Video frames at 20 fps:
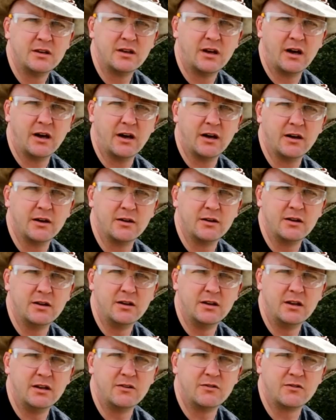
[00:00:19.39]
uh,
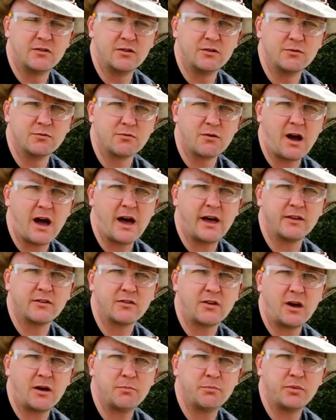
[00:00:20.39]
needs to
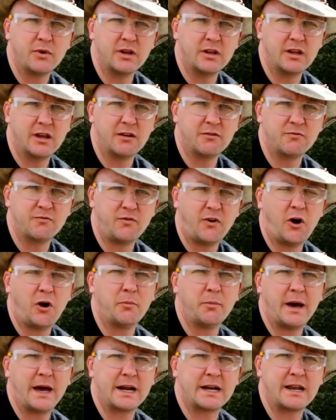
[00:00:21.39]
rise up and then fall
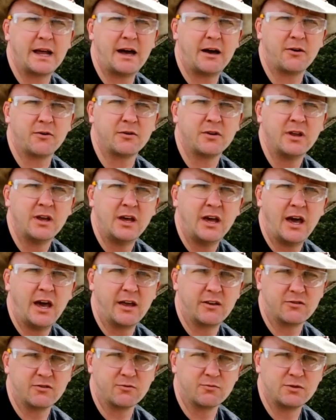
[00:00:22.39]
back down
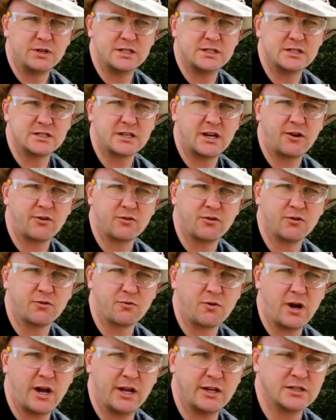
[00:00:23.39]
as it reaches out to the
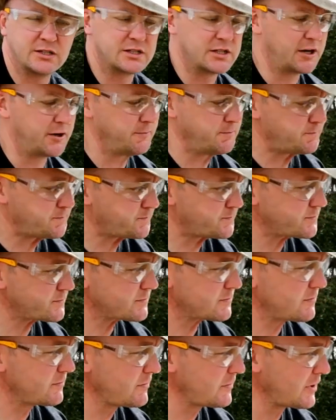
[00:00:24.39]
range. So
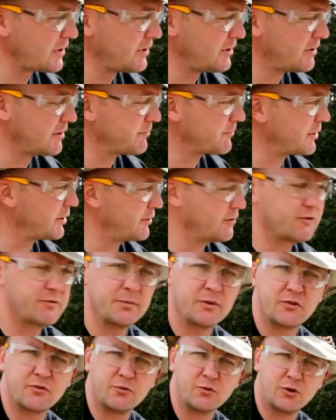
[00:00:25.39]
I'm going to use
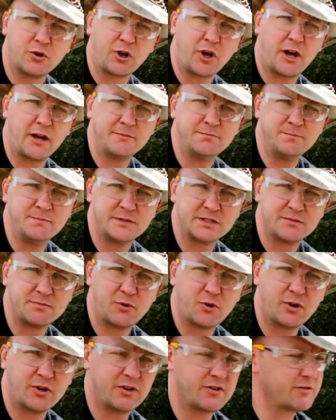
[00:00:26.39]
my squirrel gun this
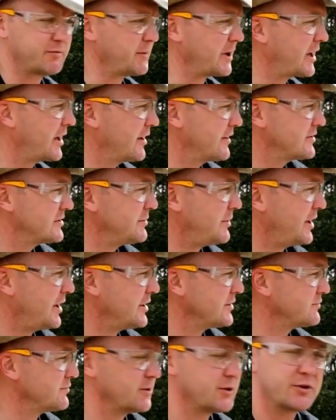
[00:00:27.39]
morning. This is my
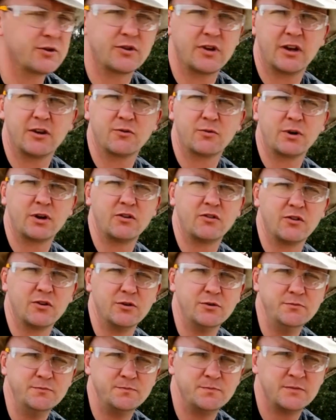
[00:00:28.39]
customized Ruger
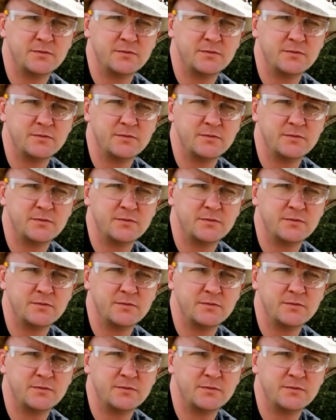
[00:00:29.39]
10/22.